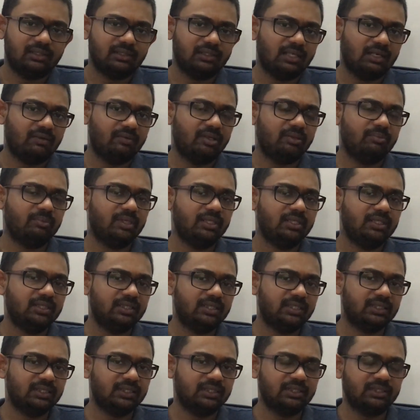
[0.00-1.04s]

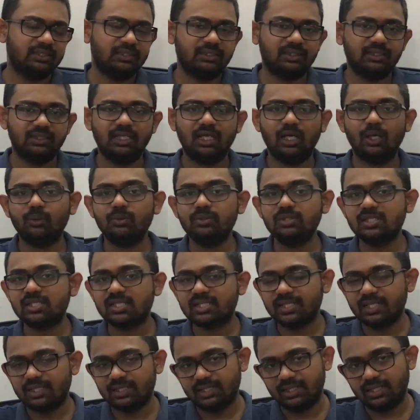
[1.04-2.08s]
government
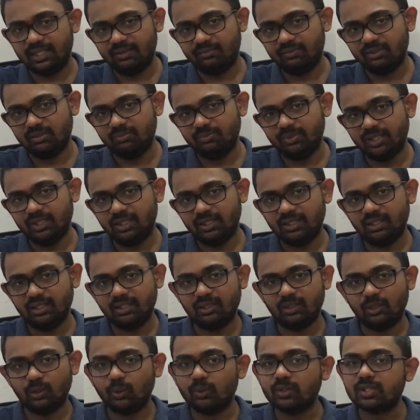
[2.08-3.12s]
announced that they will
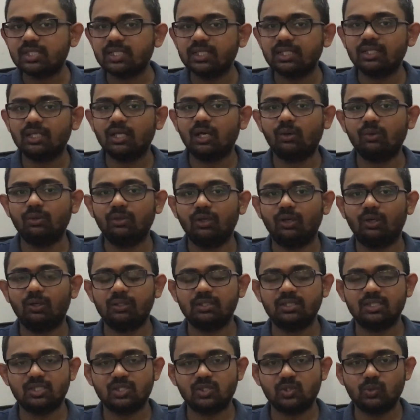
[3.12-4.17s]
be closing down all
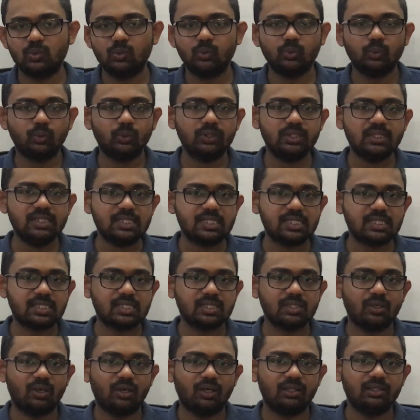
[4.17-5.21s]
the
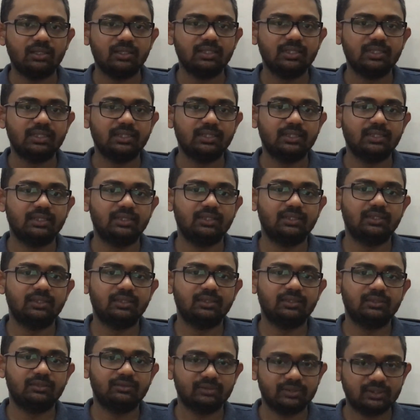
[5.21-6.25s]
schools on the
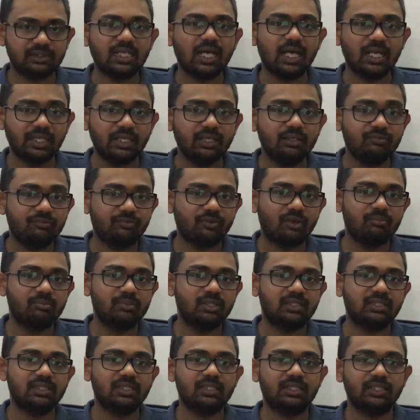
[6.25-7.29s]
starting from
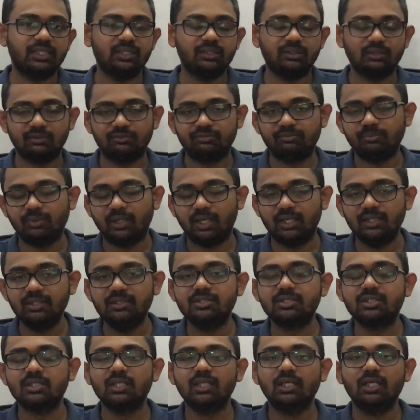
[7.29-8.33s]
the 13th of
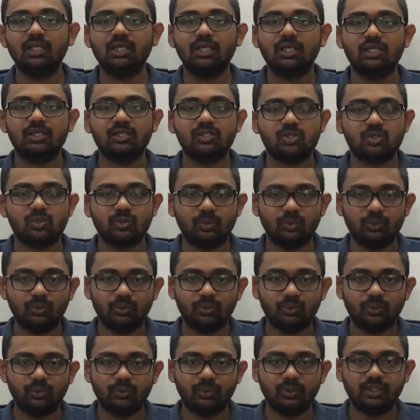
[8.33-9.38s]
March,
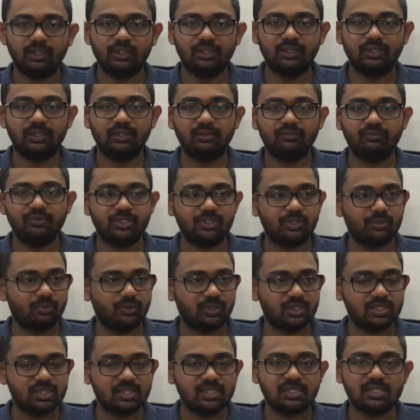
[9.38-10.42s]
so which
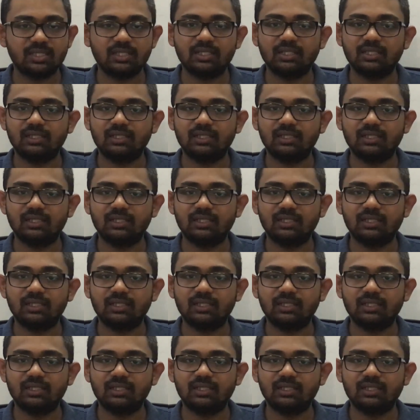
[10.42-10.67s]
was